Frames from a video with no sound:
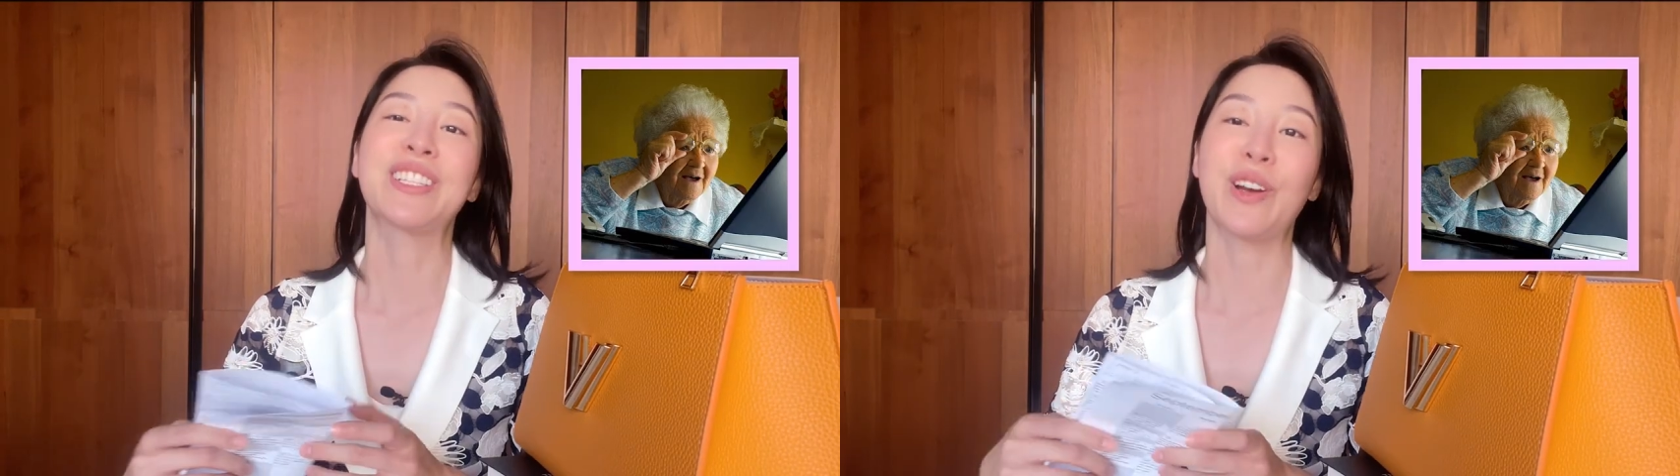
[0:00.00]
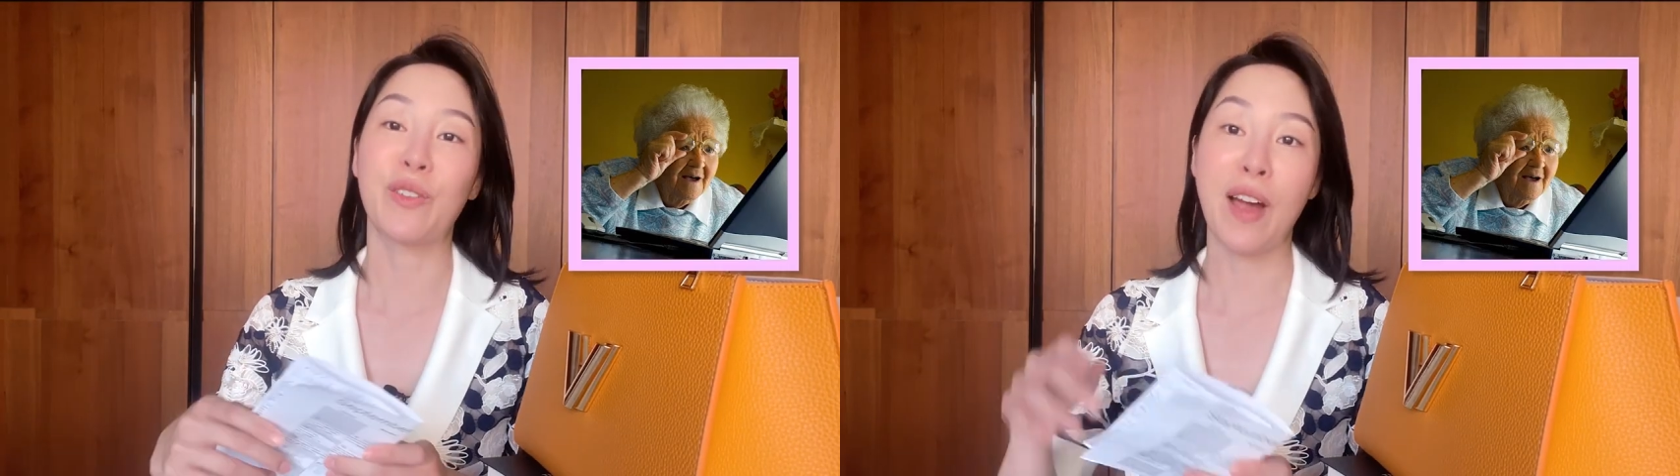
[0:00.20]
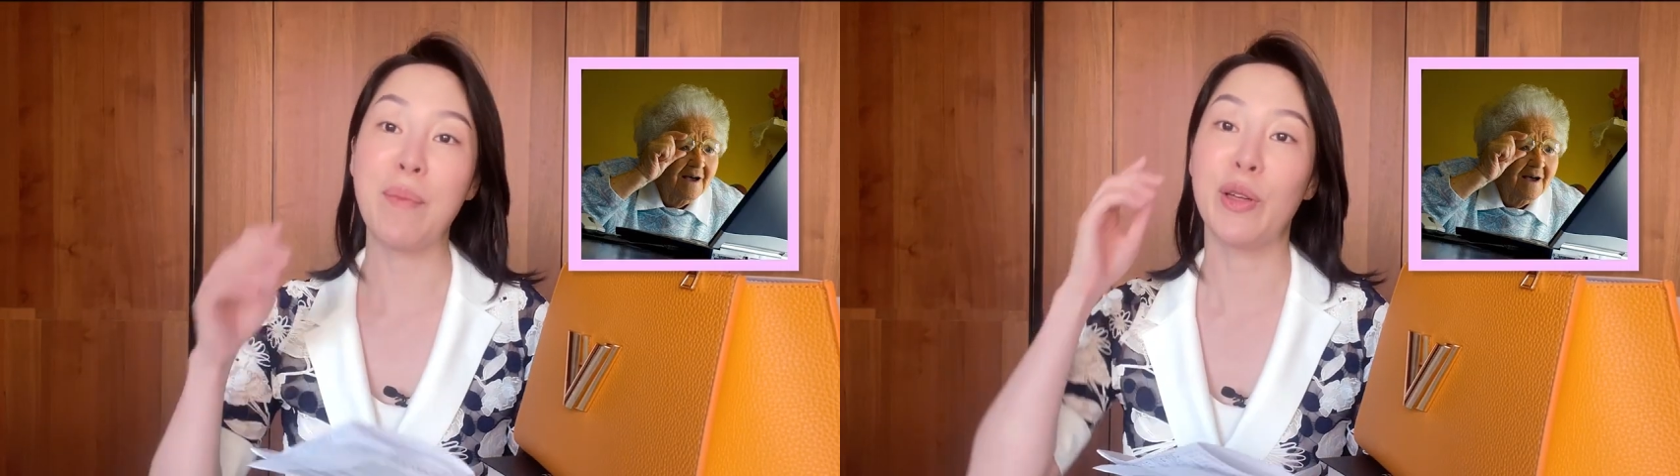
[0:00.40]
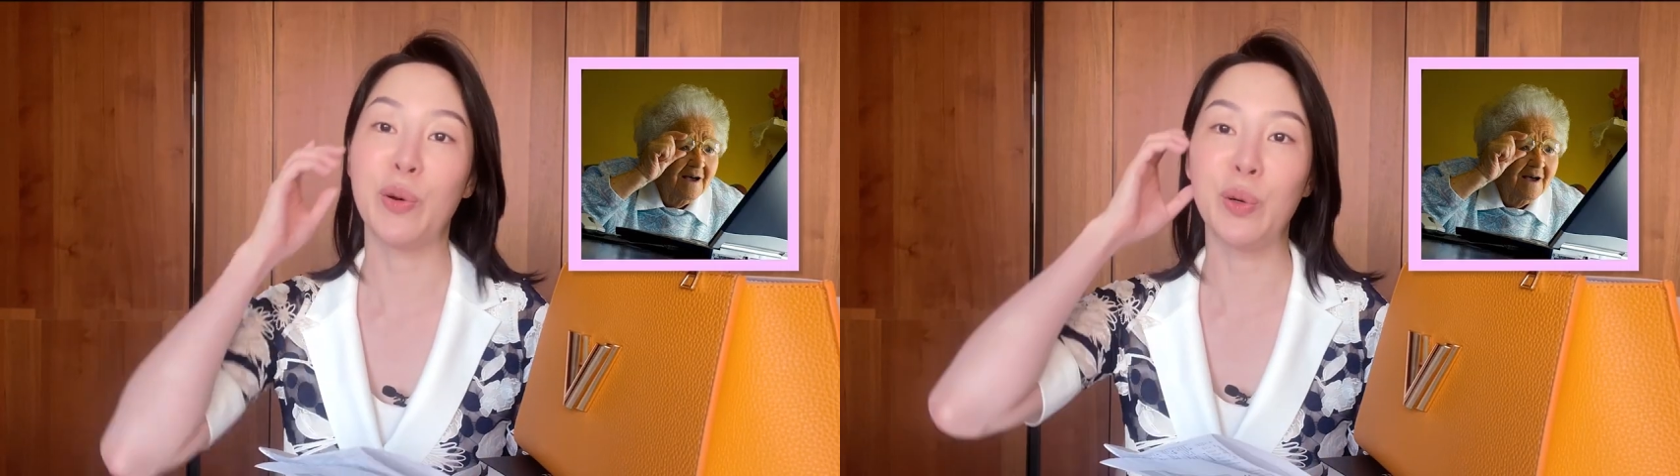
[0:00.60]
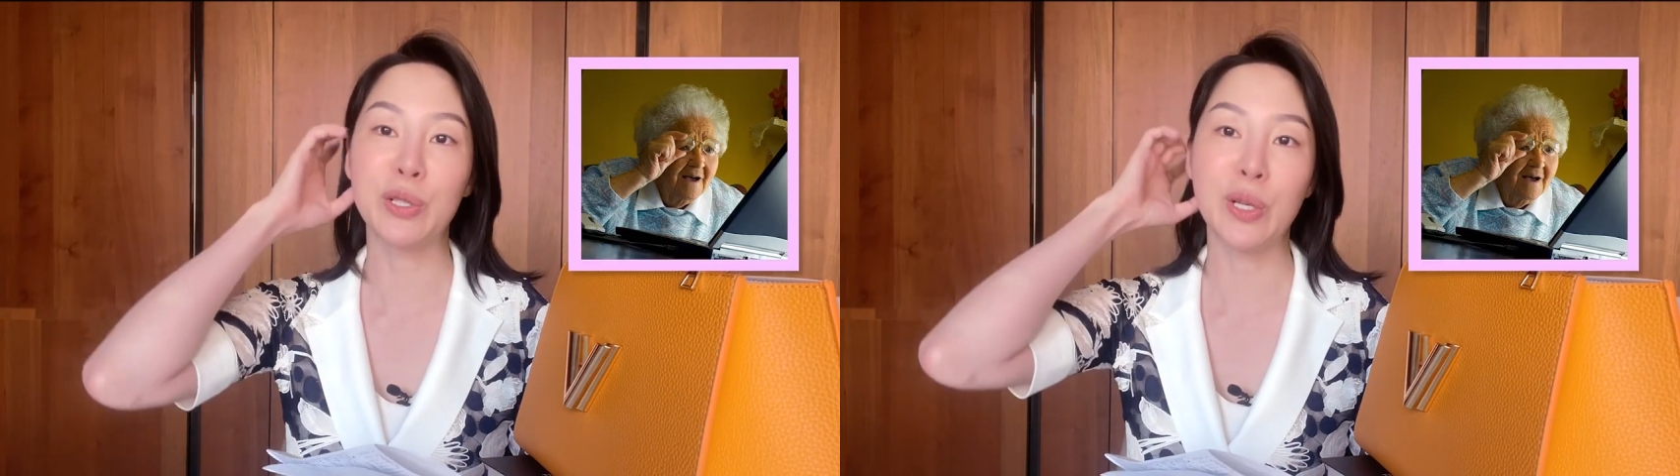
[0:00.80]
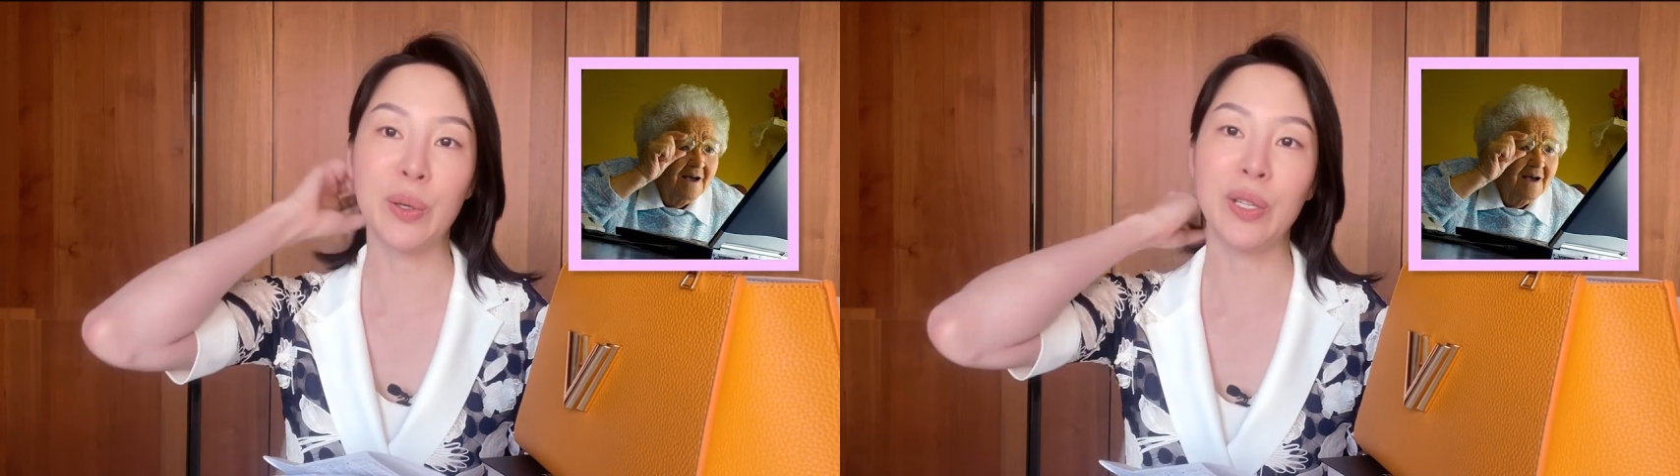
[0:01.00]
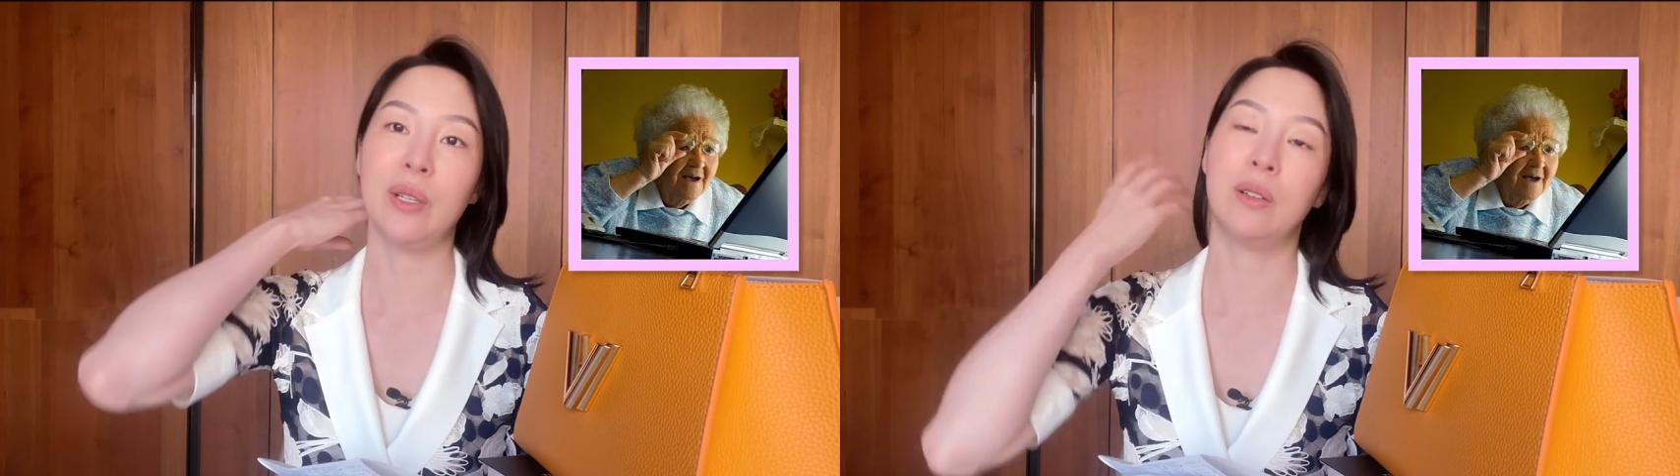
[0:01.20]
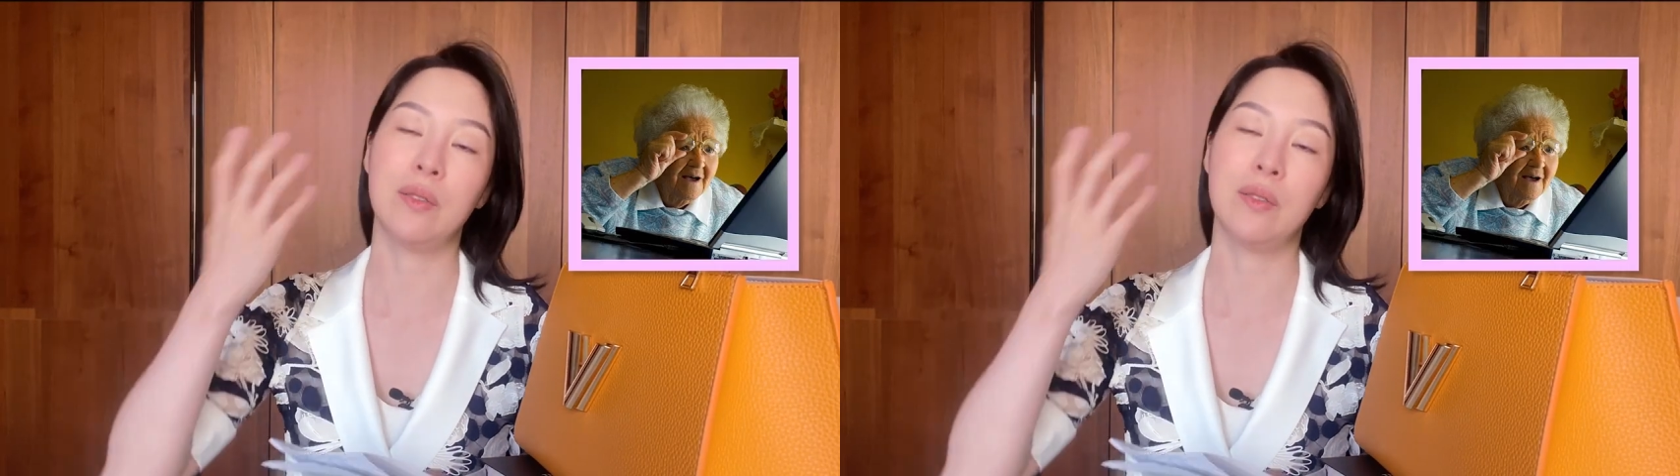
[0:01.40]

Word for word: Cause our grandmother also, you know,